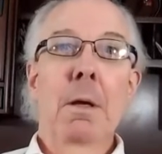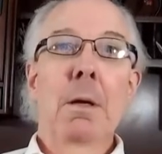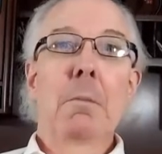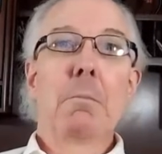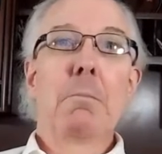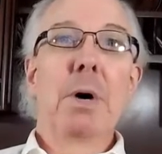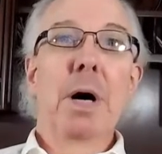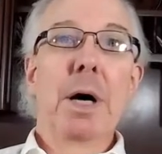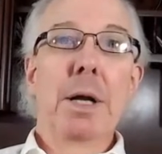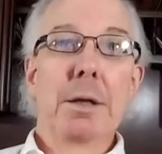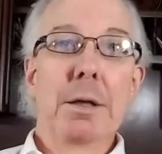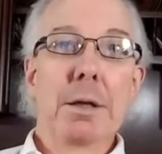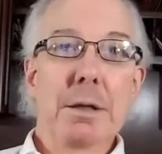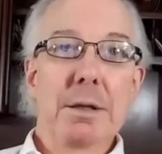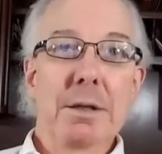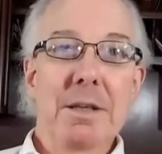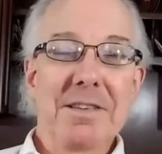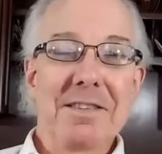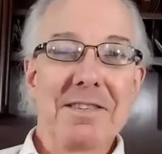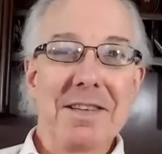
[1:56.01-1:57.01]

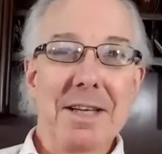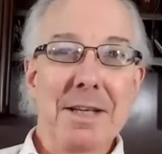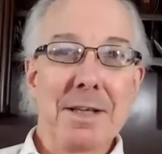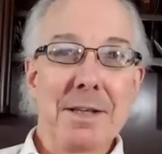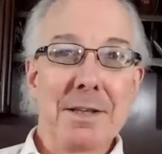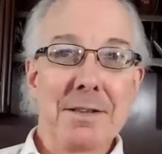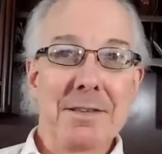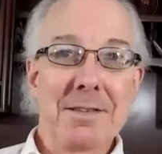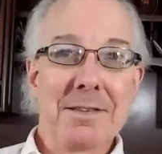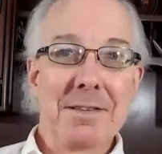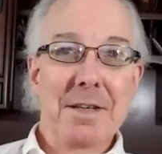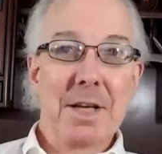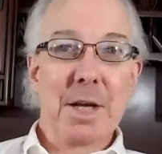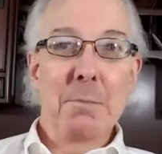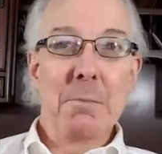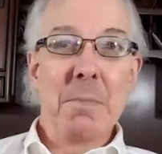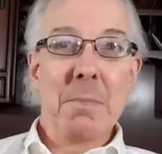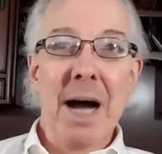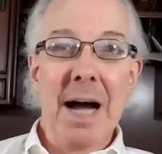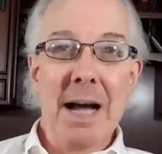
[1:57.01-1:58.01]
but this is,
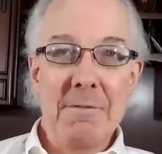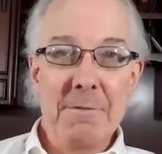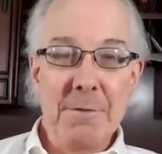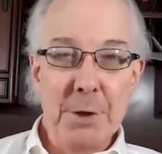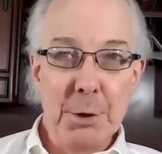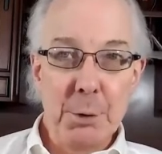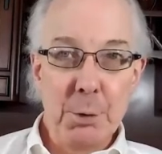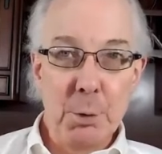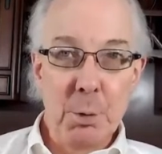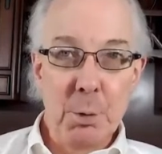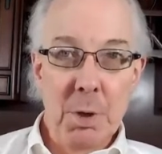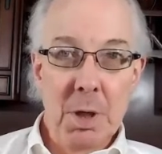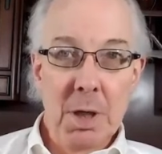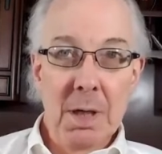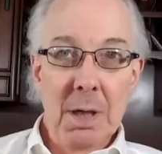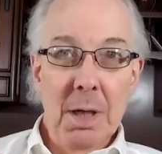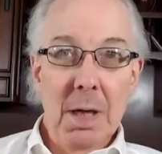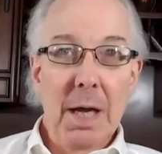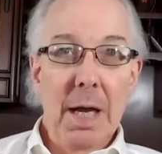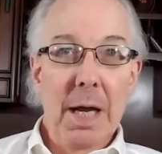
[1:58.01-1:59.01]
in my view,
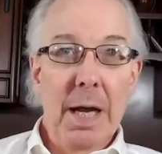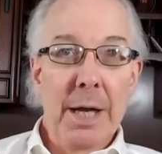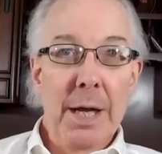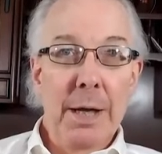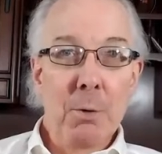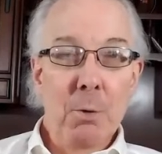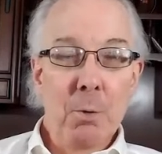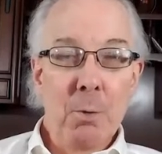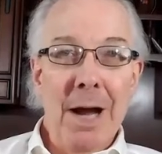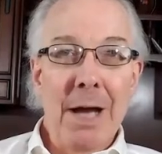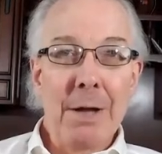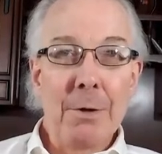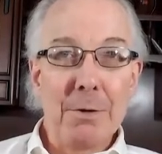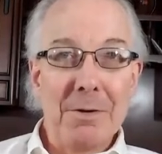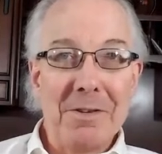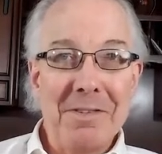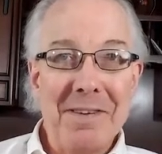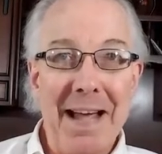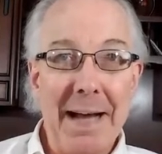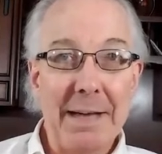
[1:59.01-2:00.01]
a rather
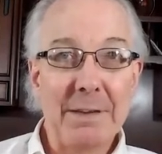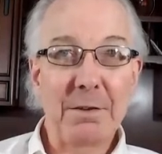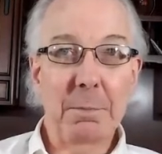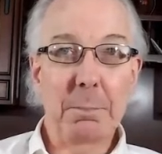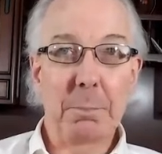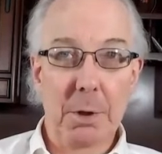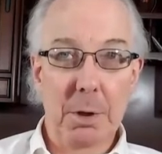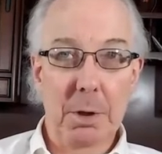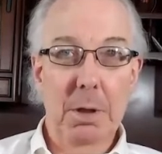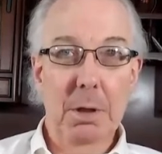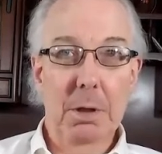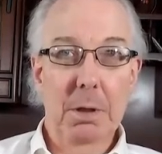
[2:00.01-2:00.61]
textbook